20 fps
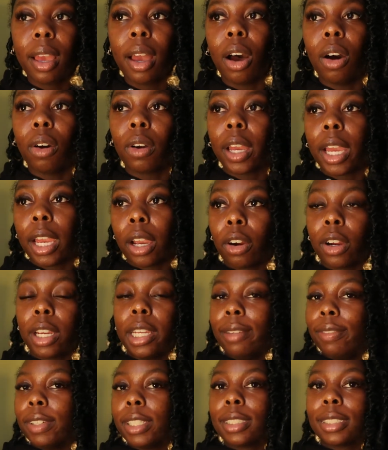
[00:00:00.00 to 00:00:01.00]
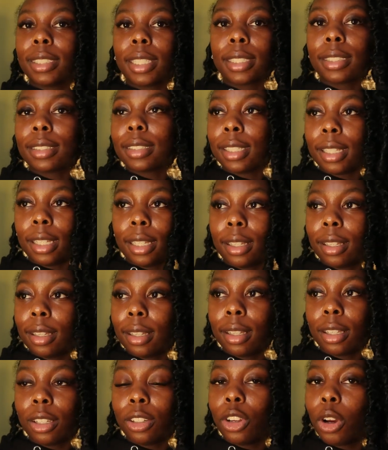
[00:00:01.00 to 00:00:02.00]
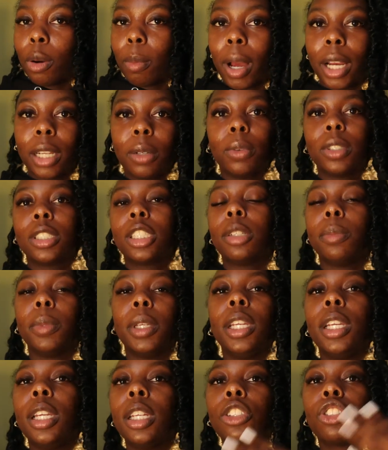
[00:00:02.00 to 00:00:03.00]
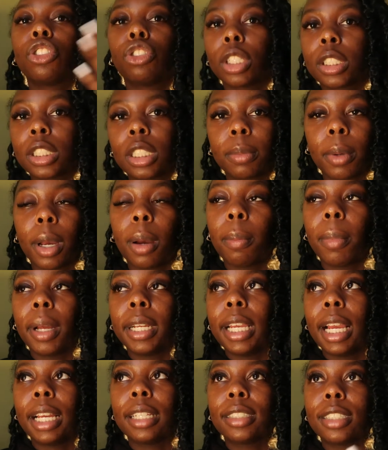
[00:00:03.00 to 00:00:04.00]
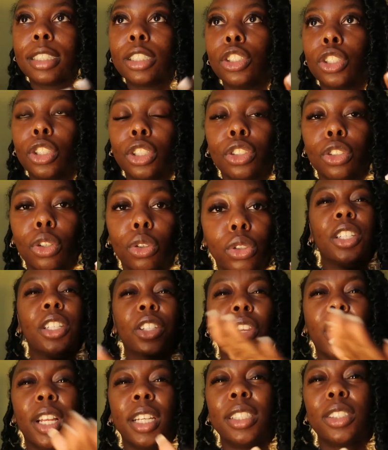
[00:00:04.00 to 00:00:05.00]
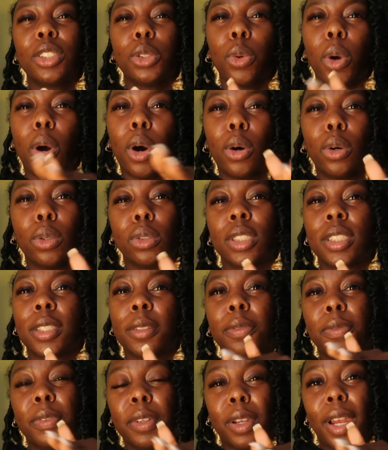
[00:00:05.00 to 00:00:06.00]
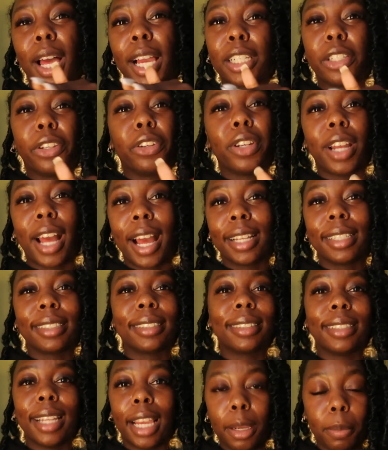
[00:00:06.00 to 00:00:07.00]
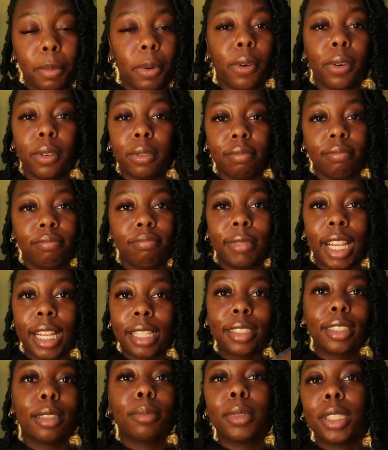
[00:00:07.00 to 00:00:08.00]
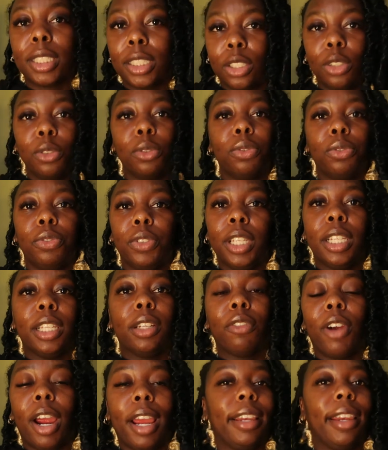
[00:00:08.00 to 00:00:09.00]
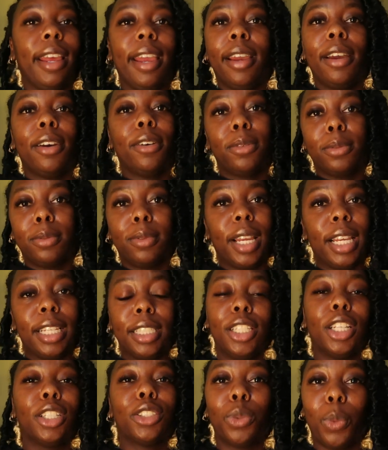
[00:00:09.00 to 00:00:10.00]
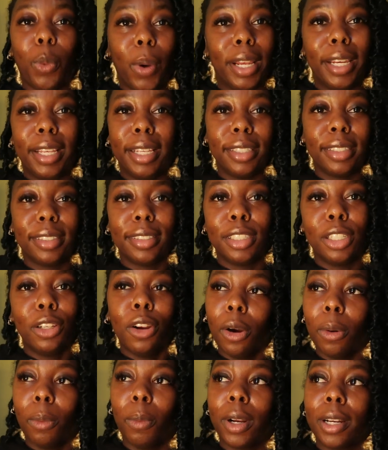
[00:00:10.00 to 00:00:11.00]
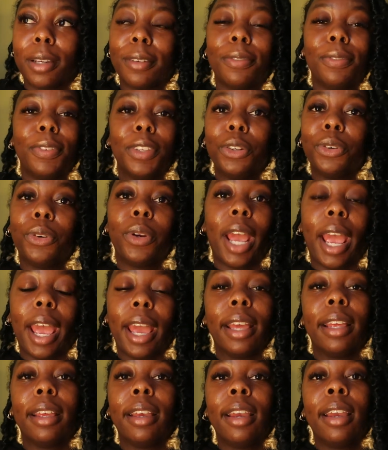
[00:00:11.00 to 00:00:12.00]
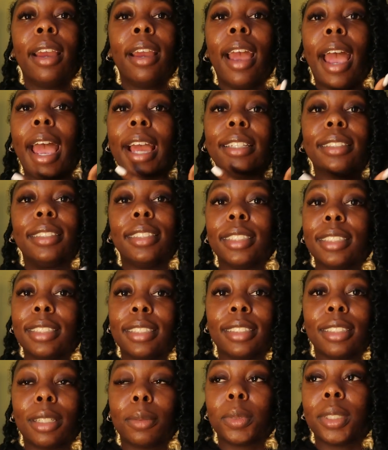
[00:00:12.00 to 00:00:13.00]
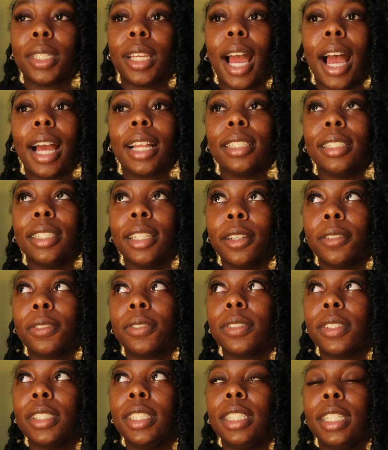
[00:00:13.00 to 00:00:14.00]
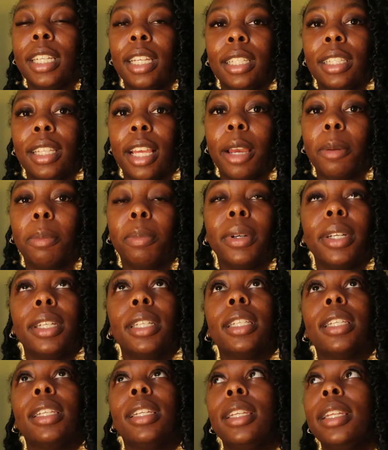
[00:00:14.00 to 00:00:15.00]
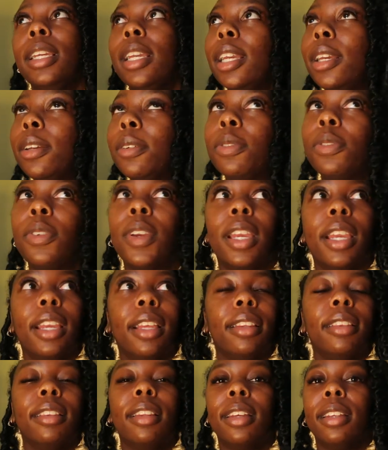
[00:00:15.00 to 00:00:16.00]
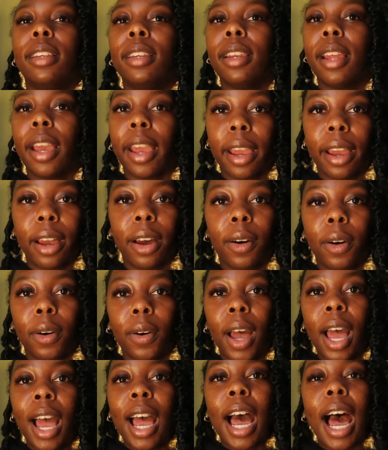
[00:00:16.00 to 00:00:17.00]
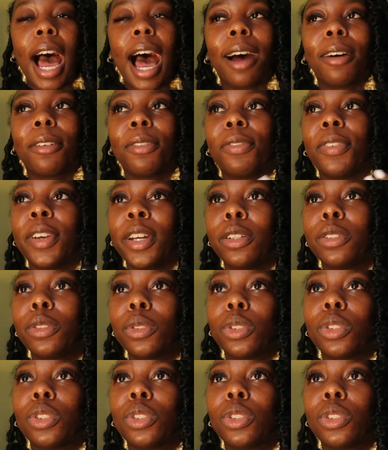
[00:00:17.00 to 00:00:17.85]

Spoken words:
okay, or even 60. Nobody wants to be stressing about money at 60 years old. You're getting too old to feel like you're not stable. That's something you feeling right now in your 20s. You don't want to feel that at 60 something. I definitely get that, but live in the now. I felt